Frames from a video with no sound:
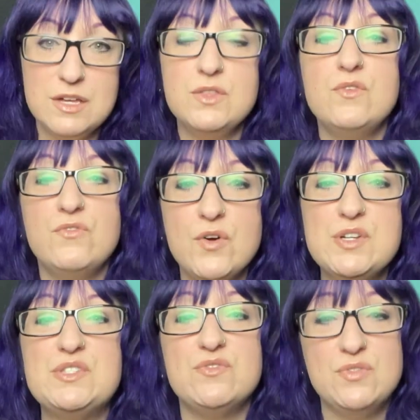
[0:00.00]
The
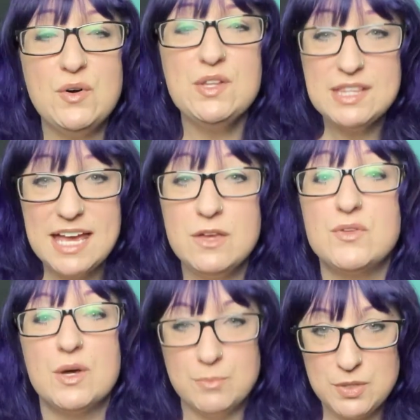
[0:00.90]
first
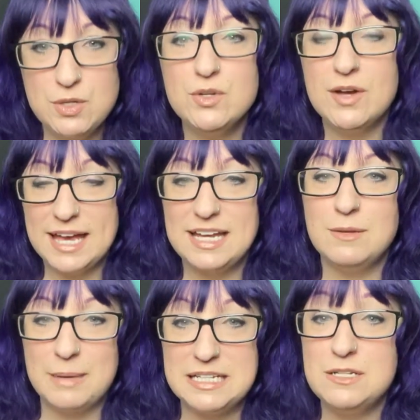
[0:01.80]
full-length
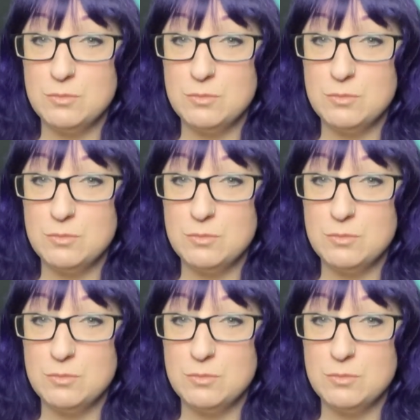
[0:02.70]
computer-animated